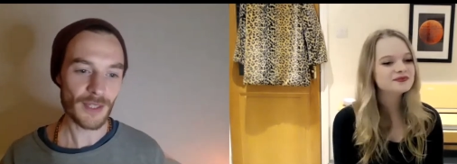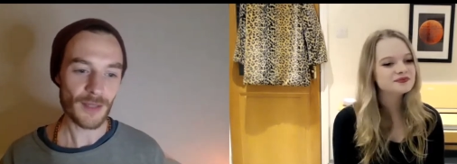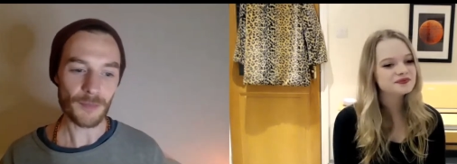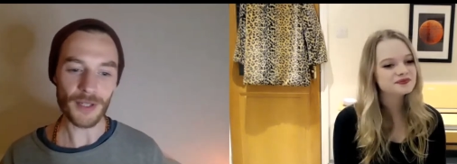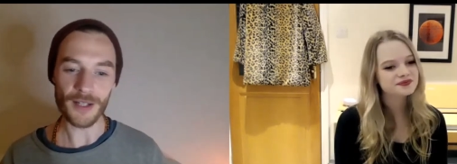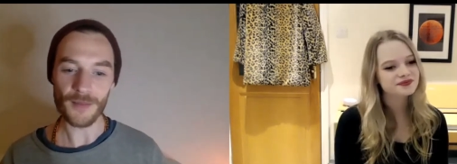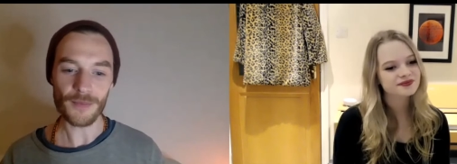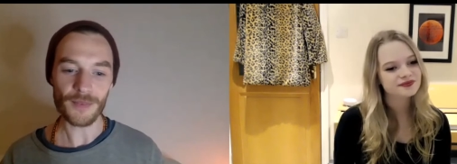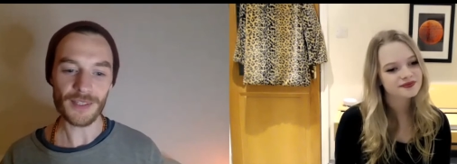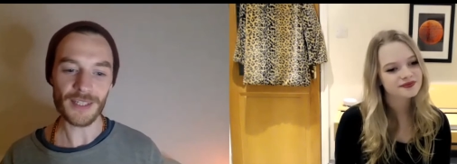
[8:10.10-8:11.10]
Speaker 1: but
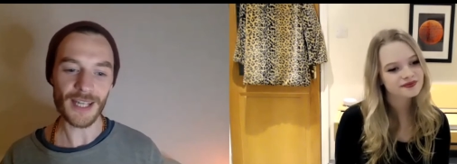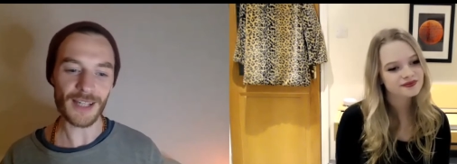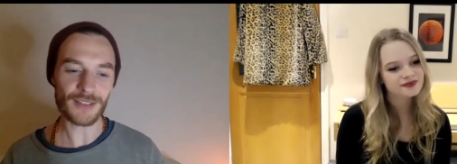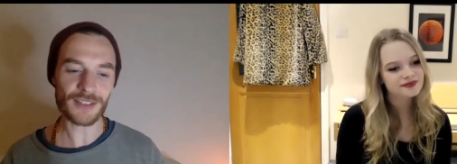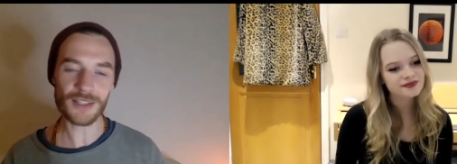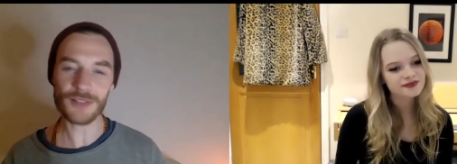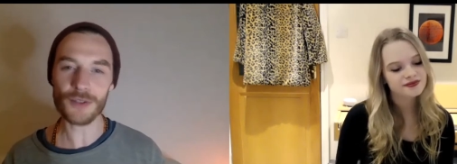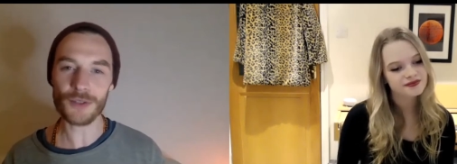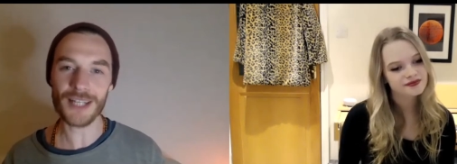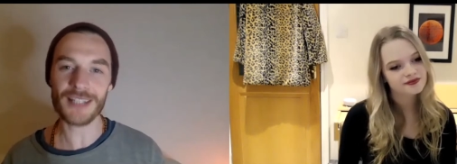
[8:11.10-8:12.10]
yeah, just those
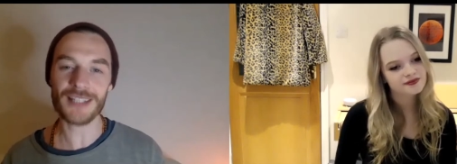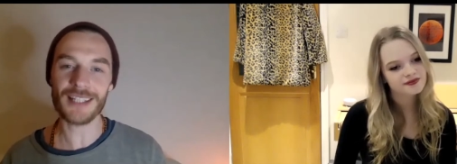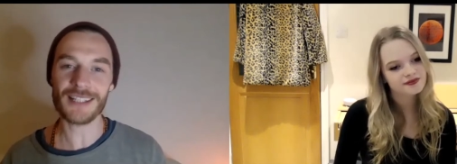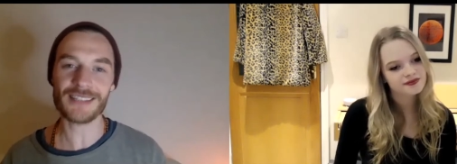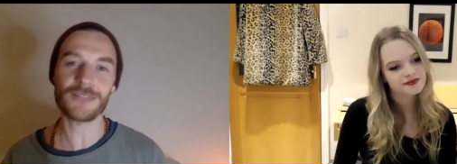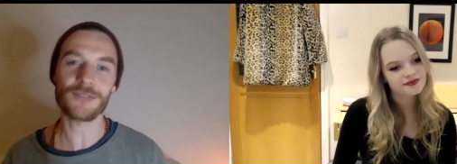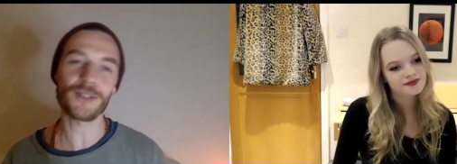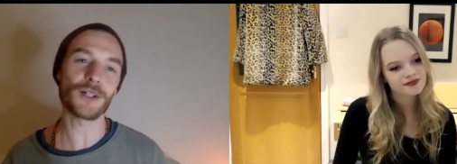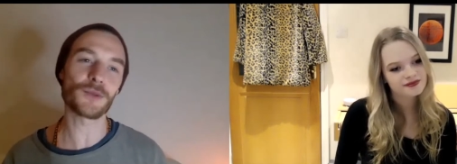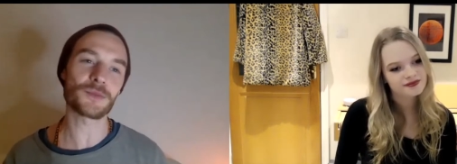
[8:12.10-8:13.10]
old kind of classic
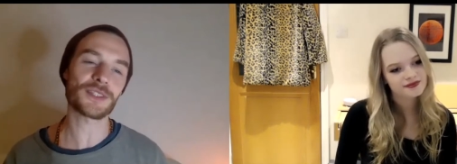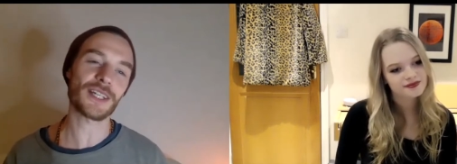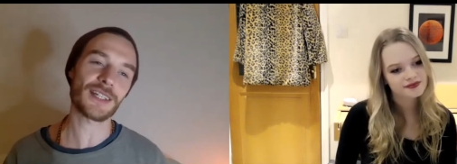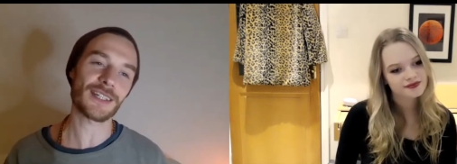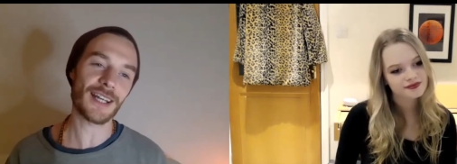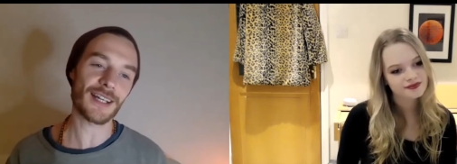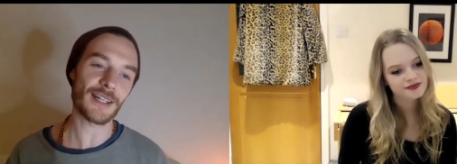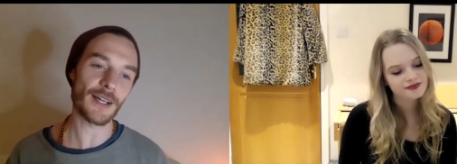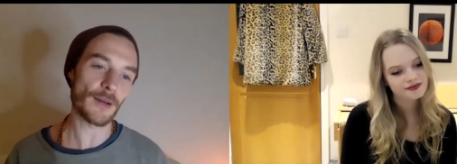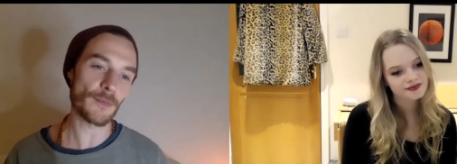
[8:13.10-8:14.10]
films like that.
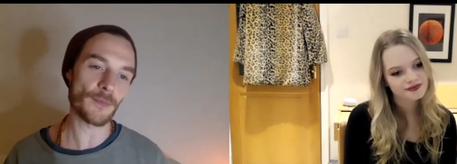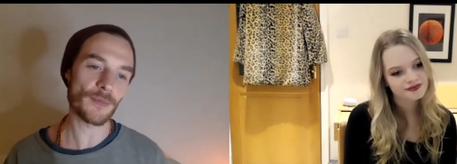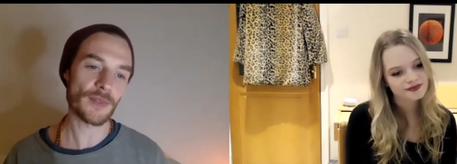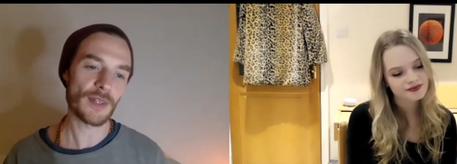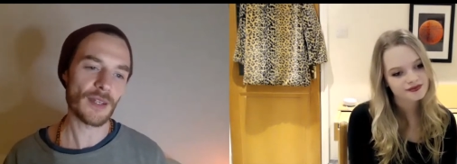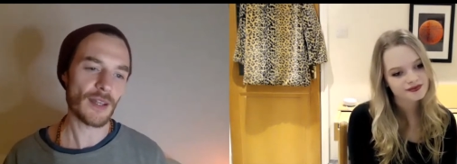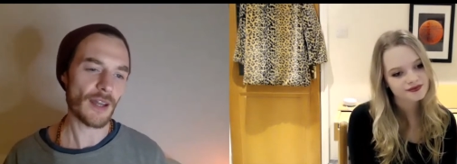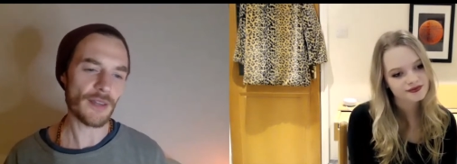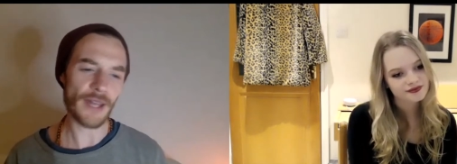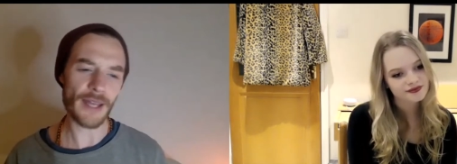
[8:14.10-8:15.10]
Um,
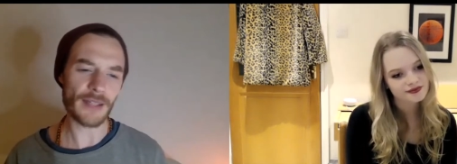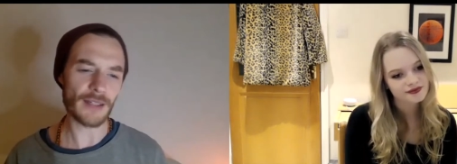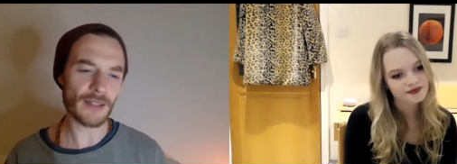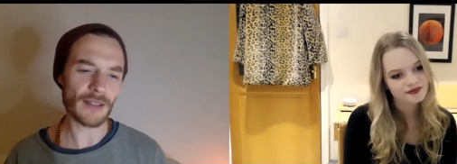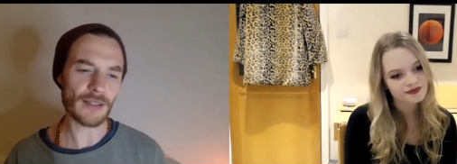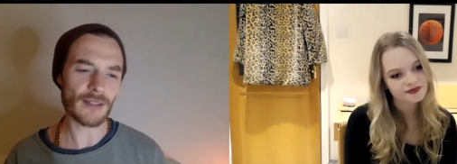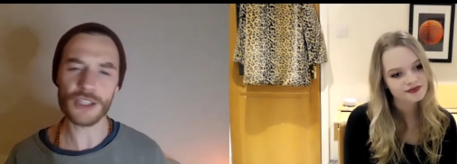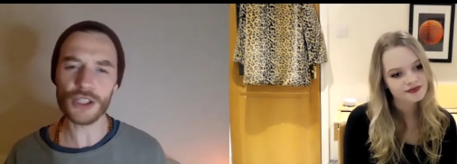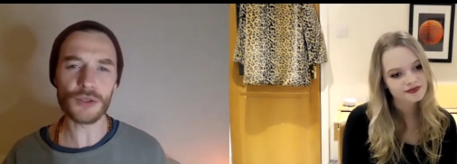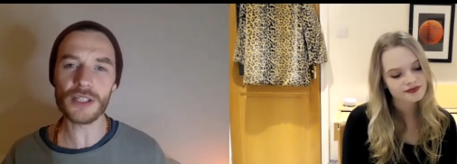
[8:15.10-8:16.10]
and then The
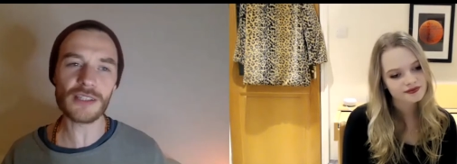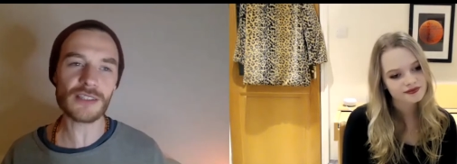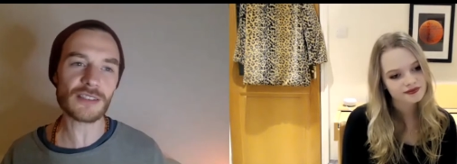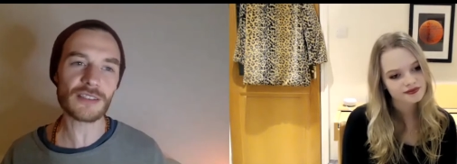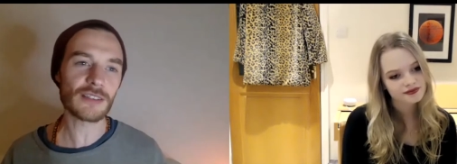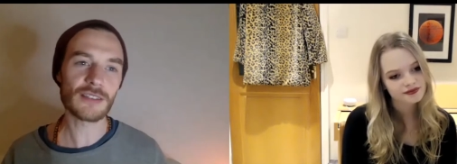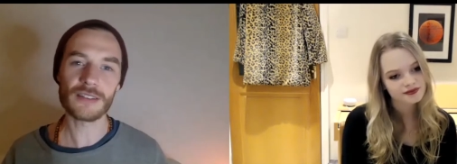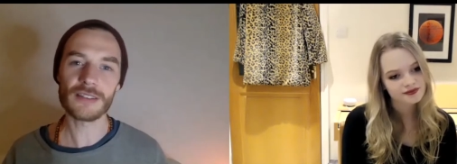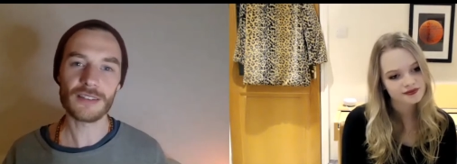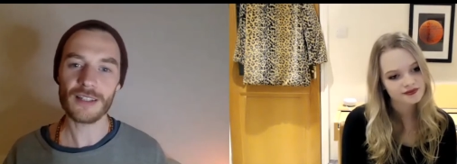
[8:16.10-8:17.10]
Goonies.
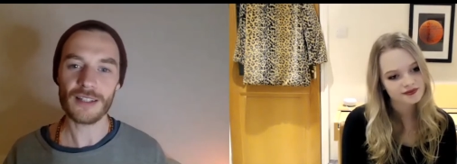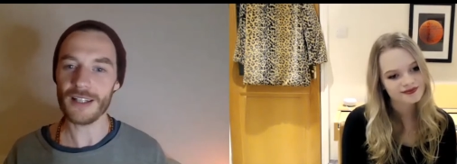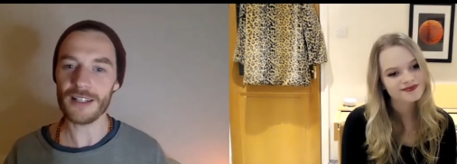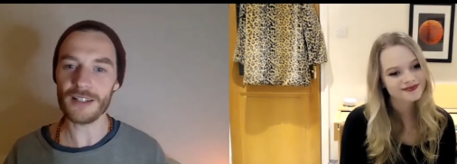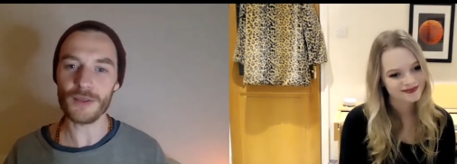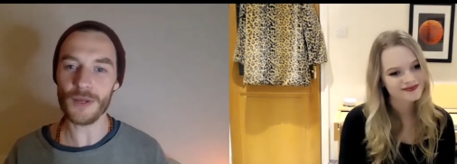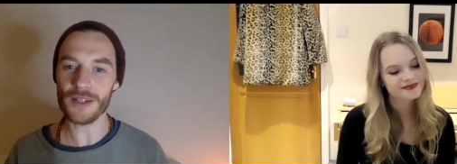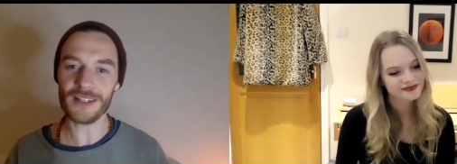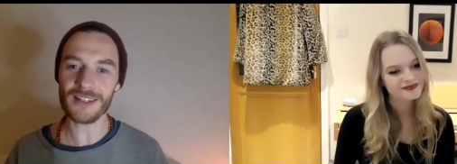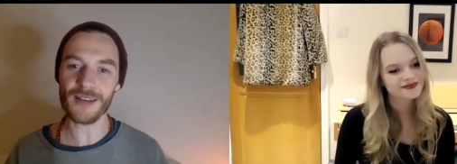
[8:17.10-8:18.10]
I don't know where
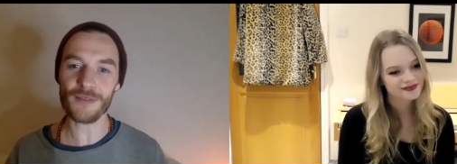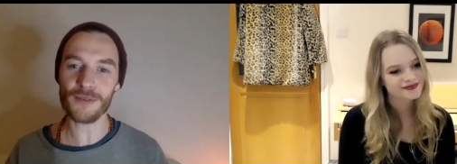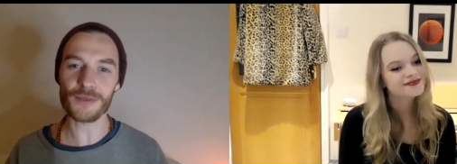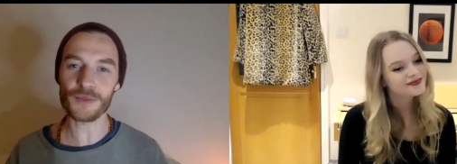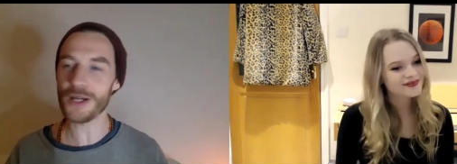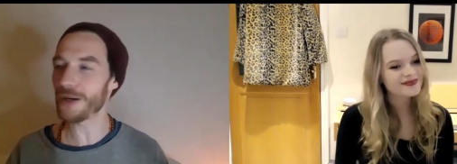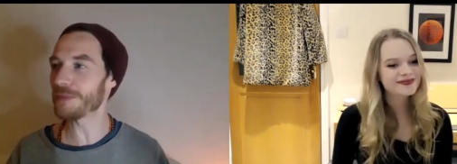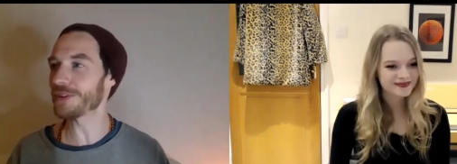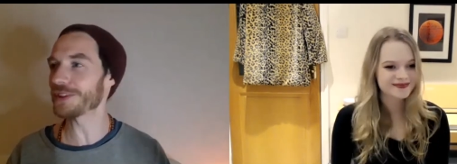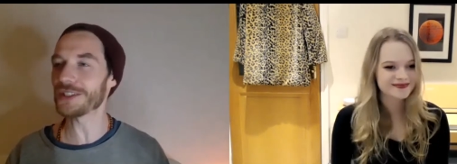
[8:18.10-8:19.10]
that came from as well,
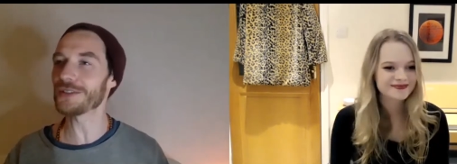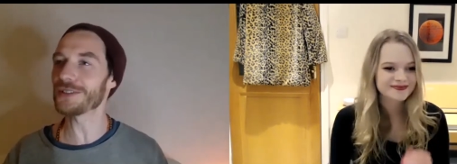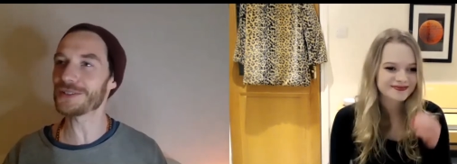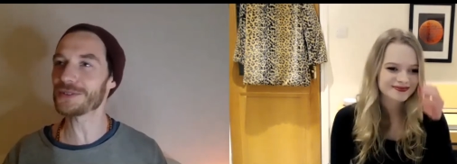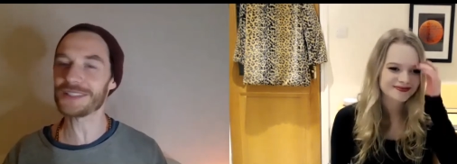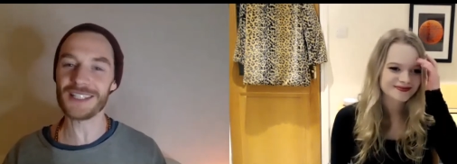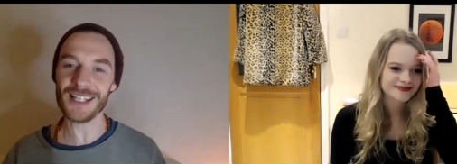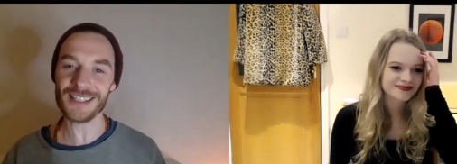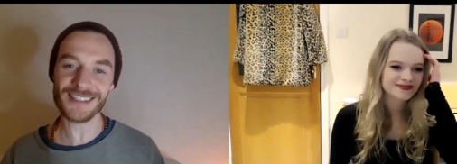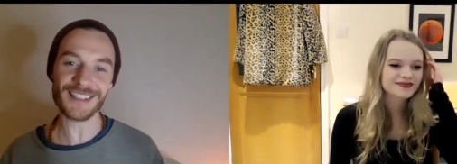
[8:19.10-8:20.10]
but The Goonies was a
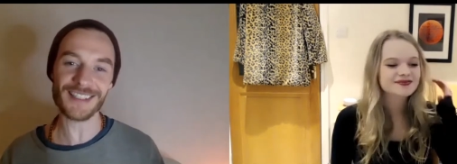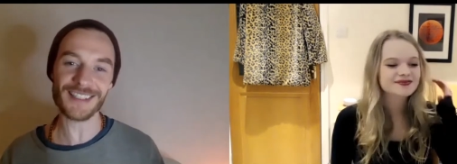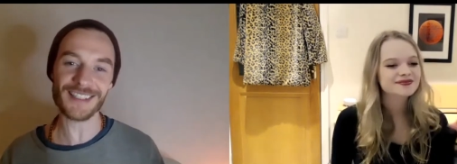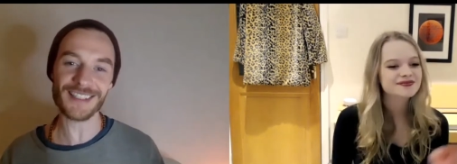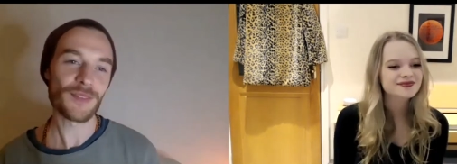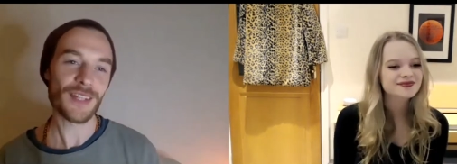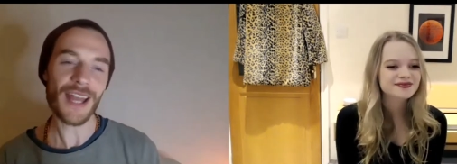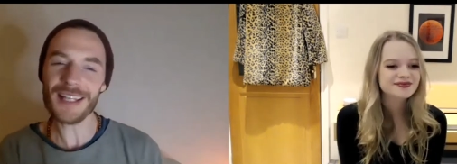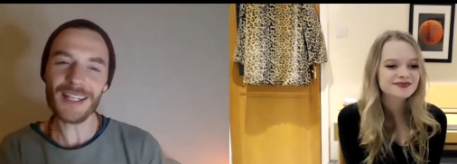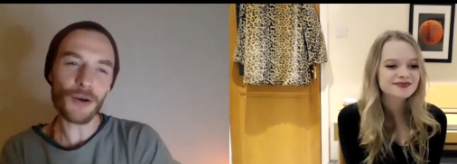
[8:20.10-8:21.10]
classic.
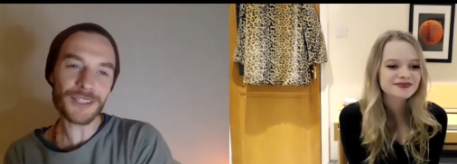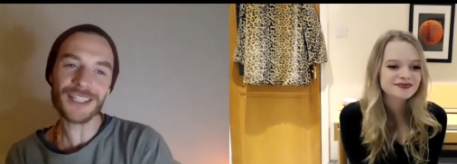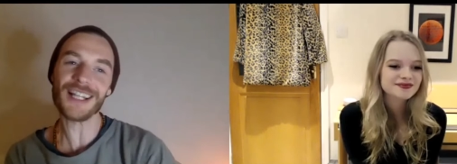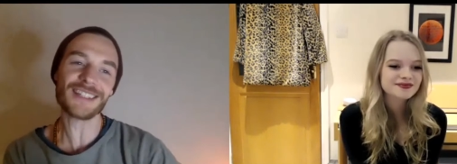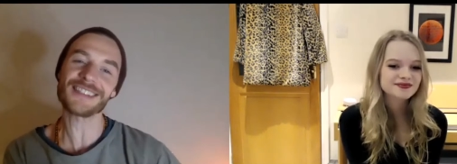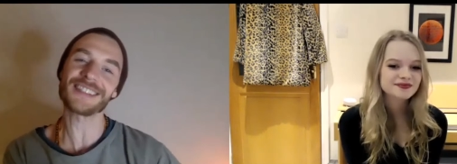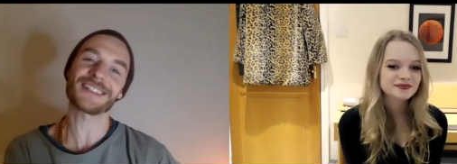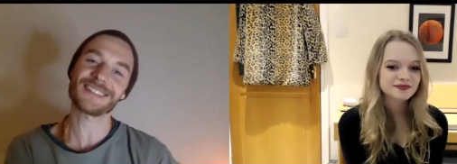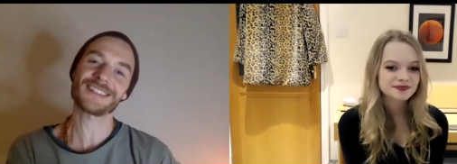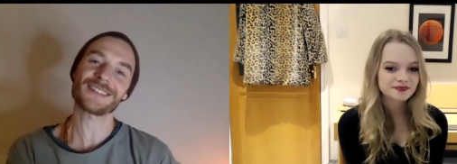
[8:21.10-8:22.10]
Any old
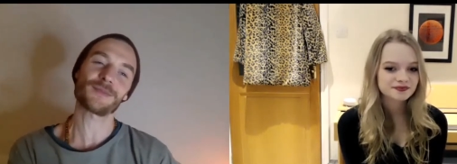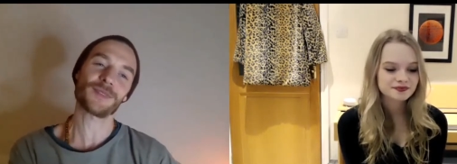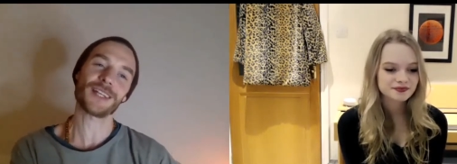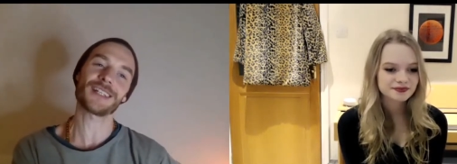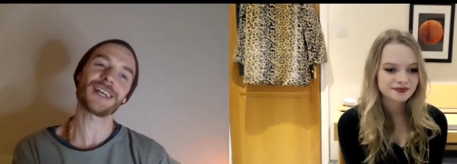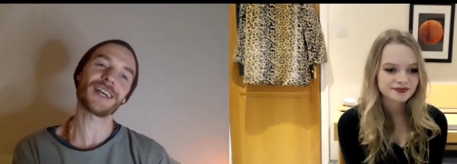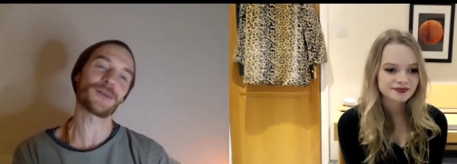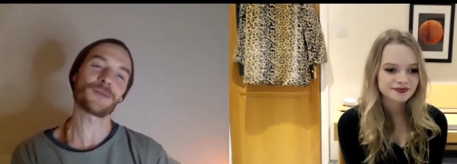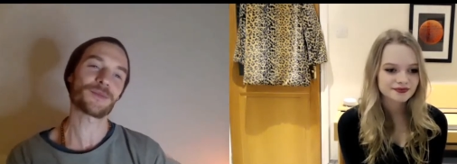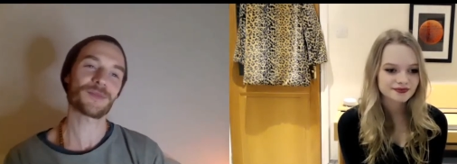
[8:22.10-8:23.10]
classics. I don't know.
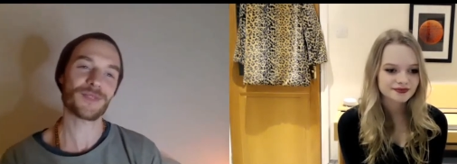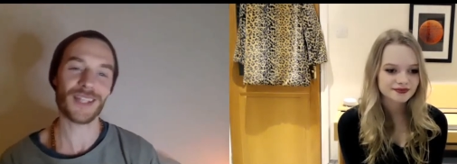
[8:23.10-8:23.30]
I